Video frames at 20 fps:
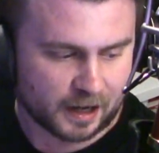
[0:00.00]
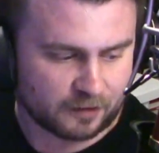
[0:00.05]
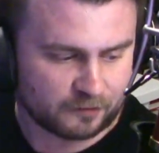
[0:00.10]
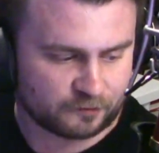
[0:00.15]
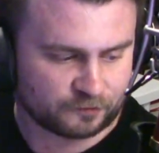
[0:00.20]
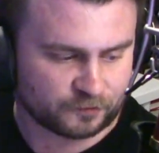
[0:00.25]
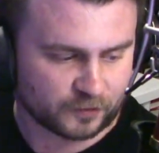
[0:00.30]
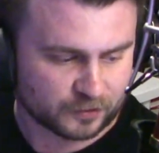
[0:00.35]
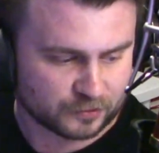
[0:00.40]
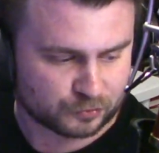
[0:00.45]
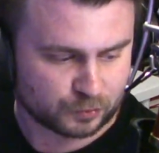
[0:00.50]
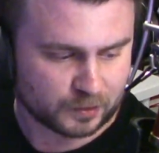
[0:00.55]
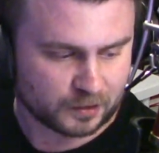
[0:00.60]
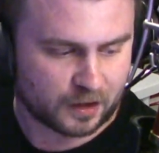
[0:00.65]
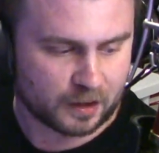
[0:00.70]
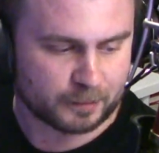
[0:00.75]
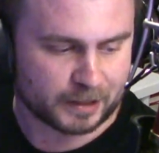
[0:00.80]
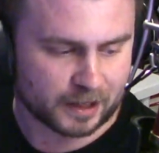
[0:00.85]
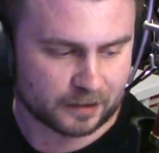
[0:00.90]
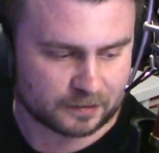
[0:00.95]
First one
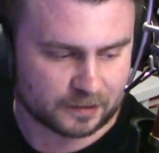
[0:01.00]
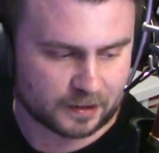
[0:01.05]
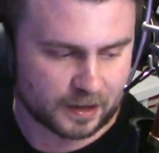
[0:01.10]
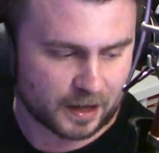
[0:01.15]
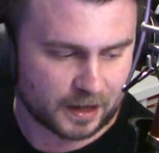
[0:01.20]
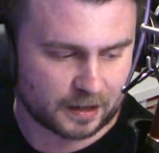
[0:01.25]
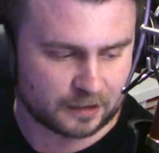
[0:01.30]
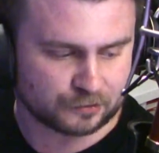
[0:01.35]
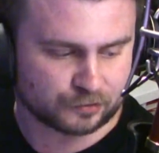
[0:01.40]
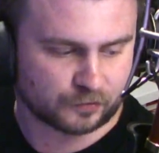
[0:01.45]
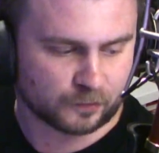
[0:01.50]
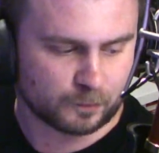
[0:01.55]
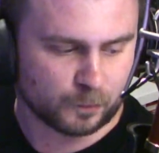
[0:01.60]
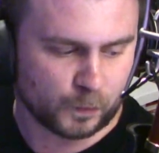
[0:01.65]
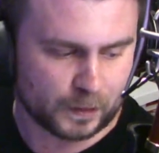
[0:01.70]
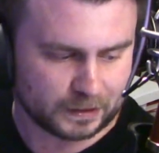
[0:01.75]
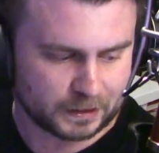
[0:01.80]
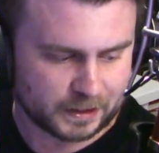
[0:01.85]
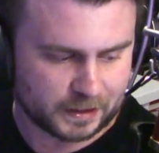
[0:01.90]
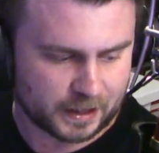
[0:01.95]
coming out the gate is from
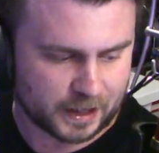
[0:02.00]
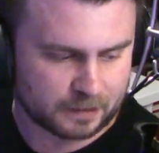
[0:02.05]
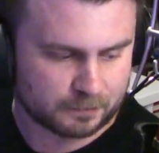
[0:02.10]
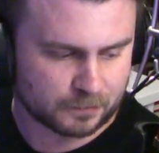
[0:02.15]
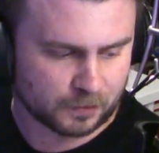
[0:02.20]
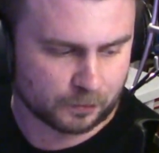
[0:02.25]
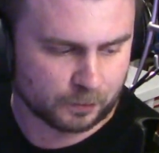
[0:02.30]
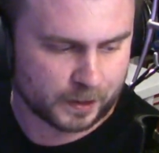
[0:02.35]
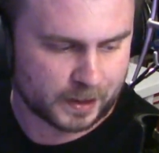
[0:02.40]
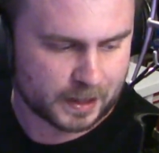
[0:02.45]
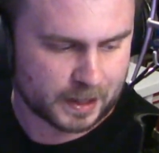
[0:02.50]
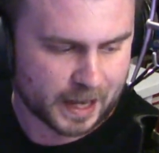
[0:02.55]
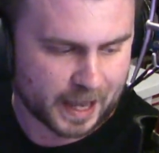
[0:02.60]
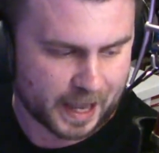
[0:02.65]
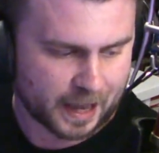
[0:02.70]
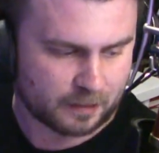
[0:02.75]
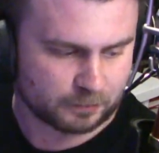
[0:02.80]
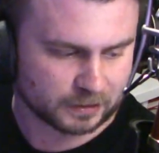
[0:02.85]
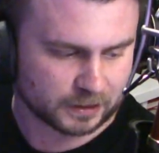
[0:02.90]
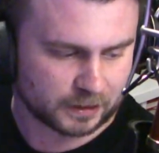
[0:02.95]
Willie and Maria
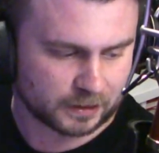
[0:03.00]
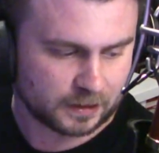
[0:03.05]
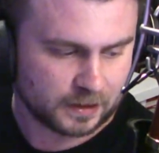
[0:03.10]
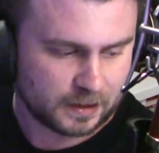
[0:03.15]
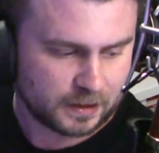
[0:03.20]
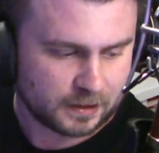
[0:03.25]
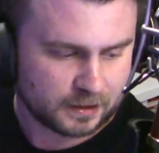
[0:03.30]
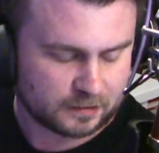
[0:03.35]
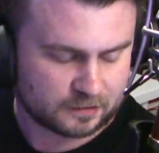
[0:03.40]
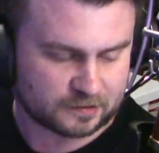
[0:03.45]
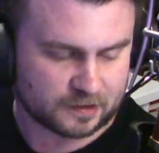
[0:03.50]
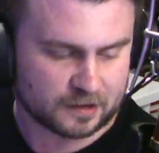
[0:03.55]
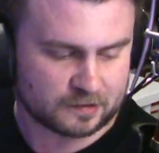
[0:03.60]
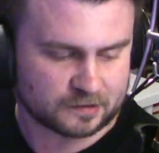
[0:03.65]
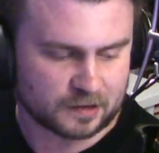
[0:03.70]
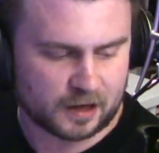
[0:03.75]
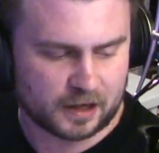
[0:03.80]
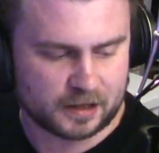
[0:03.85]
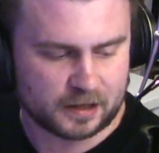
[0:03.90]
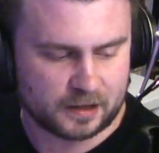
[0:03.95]
Hamlin. It
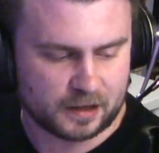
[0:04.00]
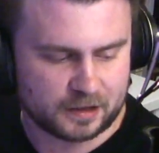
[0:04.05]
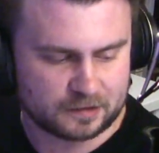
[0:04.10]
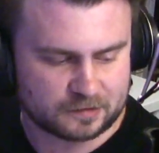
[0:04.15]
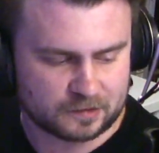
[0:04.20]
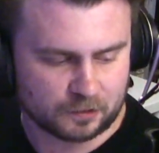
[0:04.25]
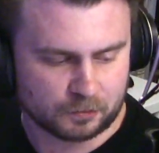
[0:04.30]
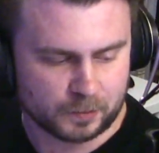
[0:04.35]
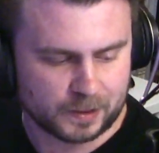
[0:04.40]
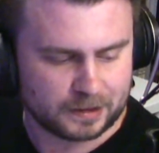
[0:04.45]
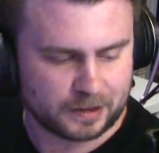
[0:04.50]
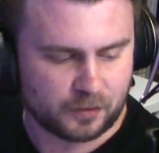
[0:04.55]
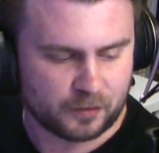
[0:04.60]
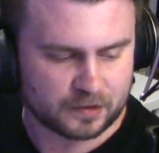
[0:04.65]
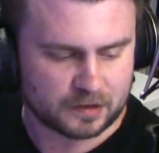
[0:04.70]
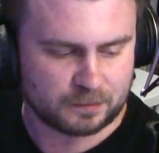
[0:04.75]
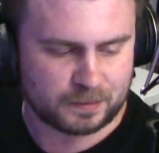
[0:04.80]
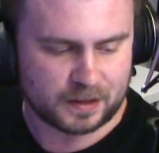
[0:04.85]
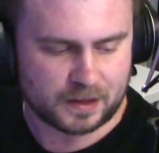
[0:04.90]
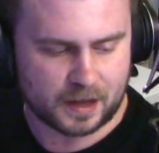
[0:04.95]
says, is there really
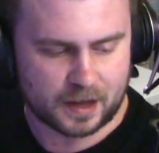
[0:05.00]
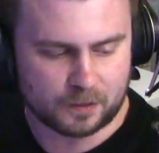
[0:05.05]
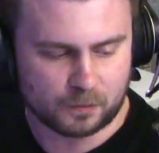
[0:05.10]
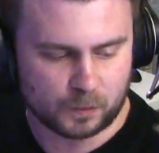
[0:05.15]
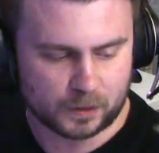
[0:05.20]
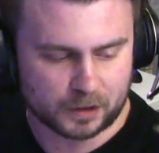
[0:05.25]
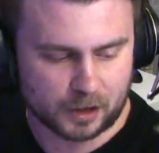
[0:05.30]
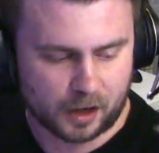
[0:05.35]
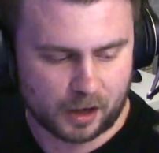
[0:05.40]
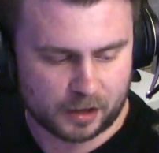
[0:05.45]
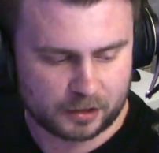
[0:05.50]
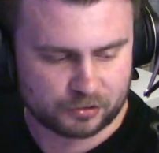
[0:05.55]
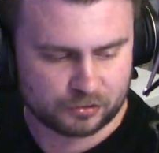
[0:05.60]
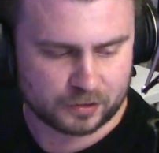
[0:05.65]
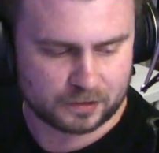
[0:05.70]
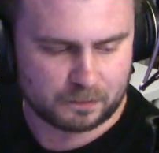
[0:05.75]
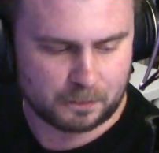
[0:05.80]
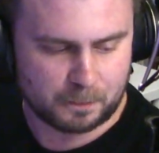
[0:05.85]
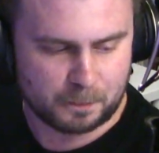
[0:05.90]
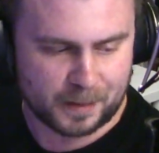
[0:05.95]
going to be a
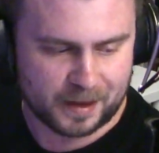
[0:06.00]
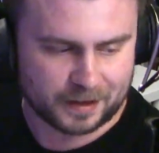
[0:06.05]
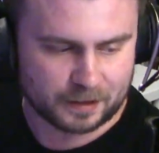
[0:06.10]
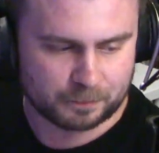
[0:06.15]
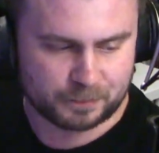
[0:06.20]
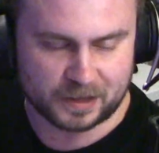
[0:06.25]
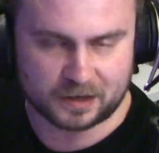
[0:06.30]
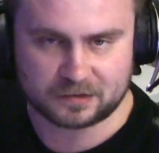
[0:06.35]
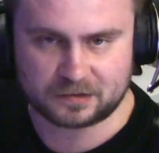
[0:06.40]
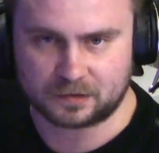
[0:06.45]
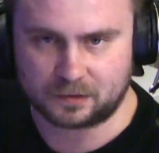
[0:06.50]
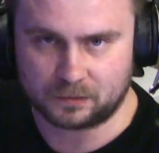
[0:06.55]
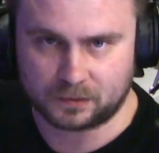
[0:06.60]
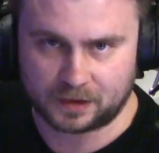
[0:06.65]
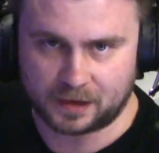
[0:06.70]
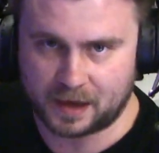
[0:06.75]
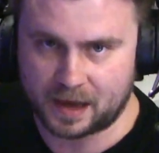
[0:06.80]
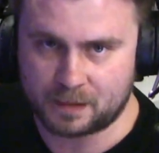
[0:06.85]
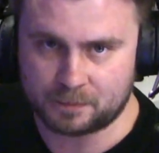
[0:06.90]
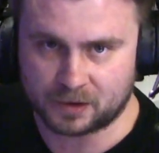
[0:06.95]
100 megapixel
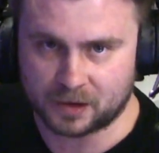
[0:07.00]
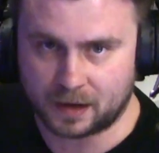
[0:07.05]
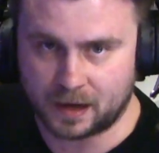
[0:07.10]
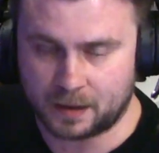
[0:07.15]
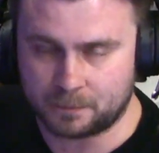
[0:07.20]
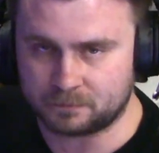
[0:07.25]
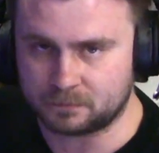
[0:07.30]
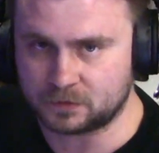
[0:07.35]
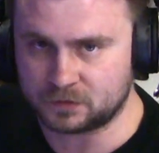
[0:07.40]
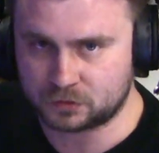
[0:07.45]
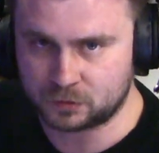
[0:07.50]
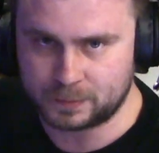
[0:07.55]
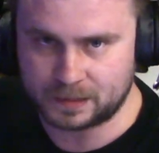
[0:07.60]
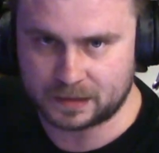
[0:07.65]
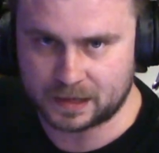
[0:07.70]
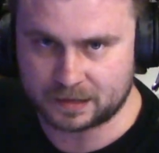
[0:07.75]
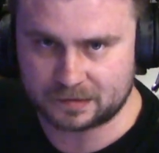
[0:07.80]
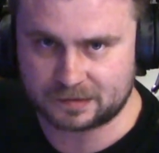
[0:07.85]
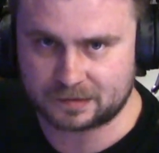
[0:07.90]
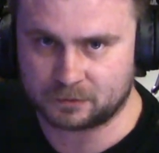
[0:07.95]
camera? I'm assuming
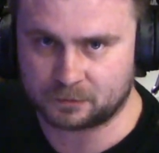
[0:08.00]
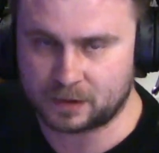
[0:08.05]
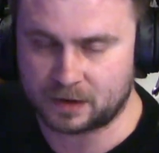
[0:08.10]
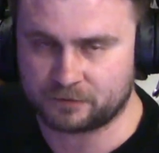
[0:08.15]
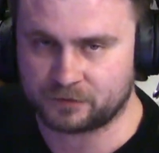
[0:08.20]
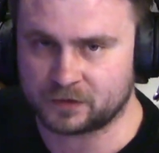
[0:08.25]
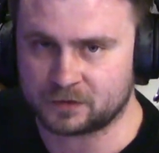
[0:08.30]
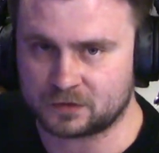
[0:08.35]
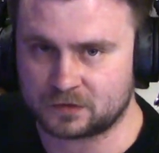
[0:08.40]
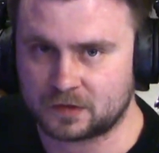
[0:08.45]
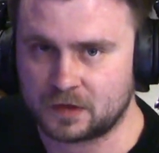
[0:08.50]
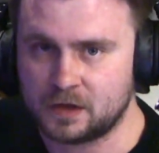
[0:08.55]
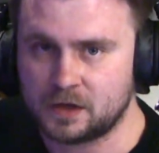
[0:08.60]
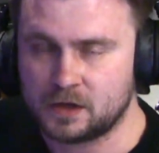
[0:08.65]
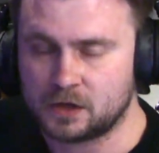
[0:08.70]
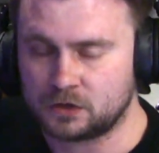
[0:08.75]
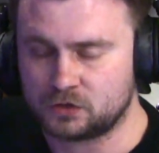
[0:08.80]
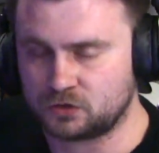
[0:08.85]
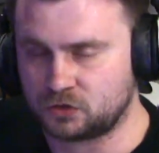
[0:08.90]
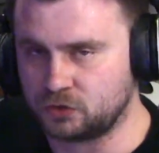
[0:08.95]
that's in reference
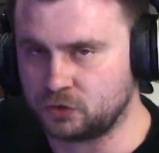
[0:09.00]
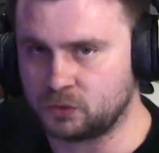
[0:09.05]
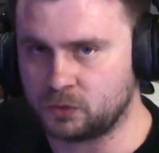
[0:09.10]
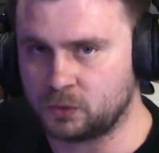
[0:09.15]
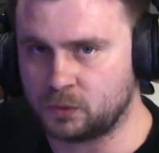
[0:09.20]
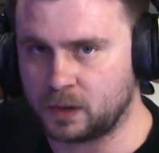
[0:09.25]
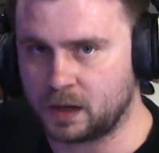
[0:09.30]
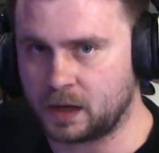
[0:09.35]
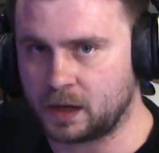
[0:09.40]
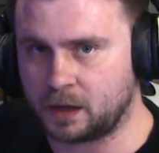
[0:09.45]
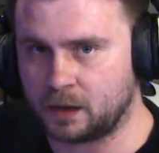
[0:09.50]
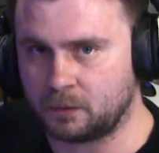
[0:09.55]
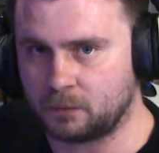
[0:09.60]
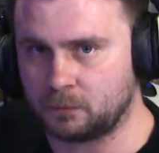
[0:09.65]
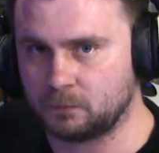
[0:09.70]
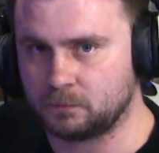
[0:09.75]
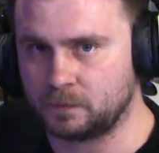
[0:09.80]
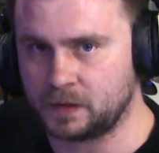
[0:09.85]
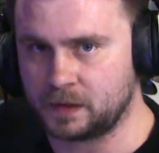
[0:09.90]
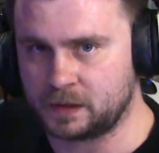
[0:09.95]
to
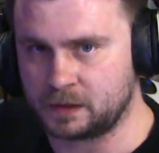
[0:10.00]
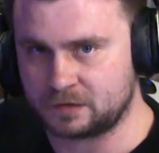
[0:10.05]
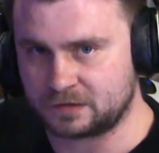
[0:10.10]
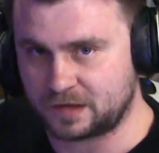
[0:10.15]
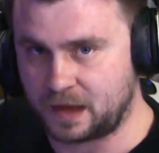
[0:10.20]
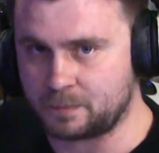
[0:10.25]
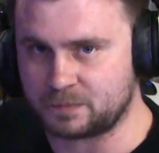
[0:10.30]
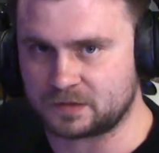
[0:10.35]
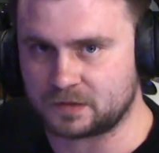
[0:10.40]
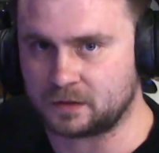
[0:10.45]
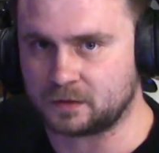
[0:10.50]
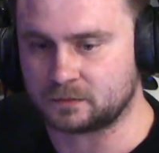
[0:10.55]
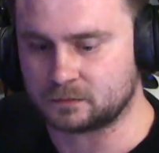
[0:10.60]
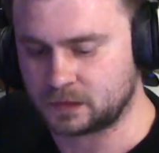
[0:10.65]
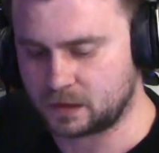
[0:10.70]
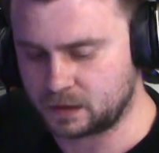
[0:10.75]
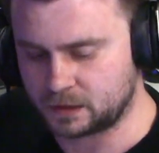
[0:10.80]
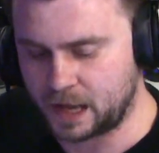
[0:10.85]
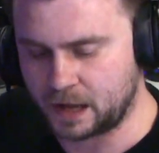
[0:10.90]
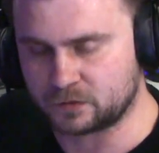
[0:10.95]
the Samsung
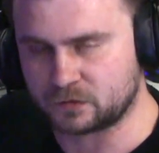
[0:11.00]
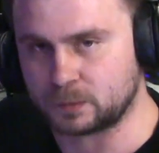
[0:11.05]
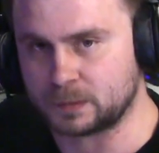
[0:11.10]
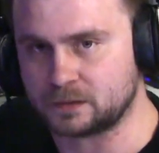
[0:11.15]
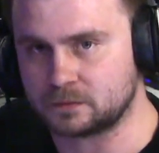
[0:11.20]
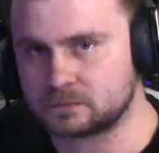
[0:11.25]
announcement.